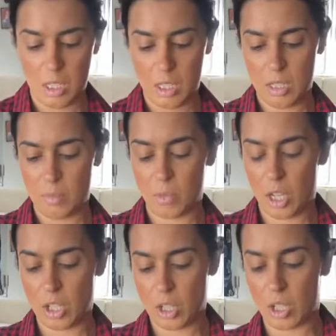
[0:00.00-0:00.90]
I'm
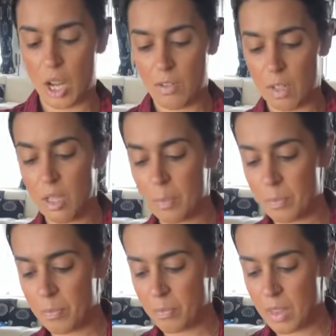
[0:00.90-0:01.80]
going to cover,
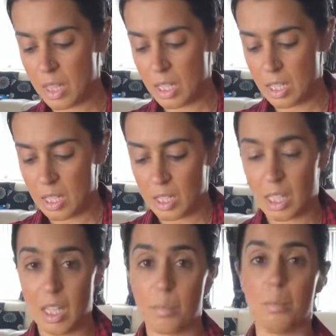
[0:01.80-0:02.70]

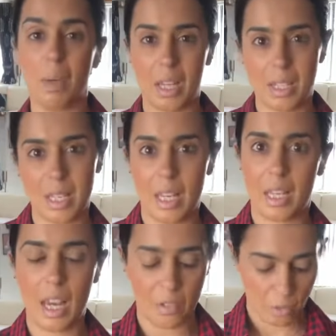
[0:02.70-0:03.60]
keep
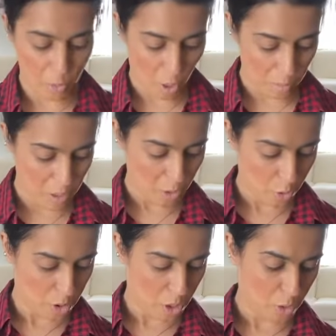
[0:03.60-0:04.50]
mixing every 1 minute or
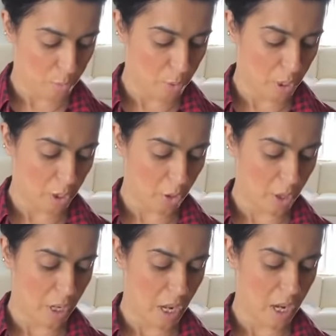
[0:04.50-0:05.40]
so, and put it on
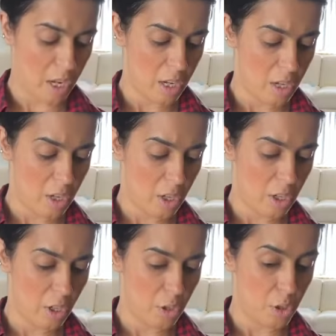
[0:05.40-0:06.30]
a
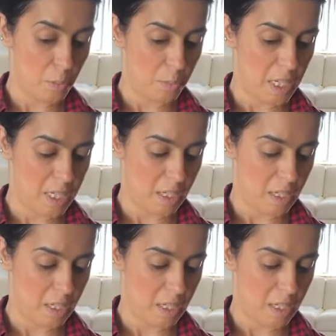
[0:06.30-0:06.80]
low to medium